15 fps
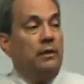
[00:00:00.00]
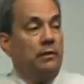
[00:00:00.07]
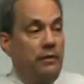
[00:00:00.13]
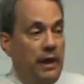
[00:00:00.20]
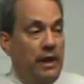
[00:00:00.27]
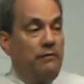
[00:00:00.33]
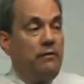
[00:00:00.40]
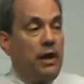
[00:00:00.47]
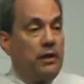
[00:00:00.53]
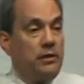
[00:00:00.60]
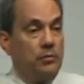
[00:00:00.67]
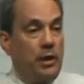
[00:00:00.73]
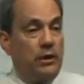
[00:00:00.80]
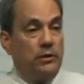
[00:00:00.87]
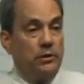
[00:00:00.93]
they've got to
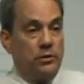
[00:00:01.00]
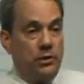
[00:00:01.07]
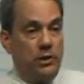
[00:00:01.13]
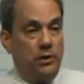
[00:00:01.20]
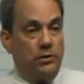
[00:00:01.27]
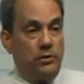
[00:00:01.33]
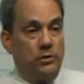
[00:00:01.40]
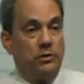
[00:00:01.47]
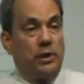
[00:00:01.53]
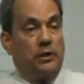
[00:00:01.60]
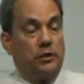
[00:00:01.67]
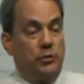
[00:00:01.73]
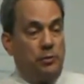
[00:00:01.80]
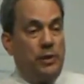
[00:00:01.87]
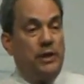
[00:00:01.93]
make decisions and
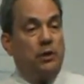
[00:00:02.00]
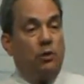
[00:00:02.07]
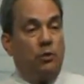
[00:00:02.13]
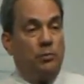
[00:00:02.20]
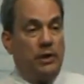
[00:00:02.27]
speak on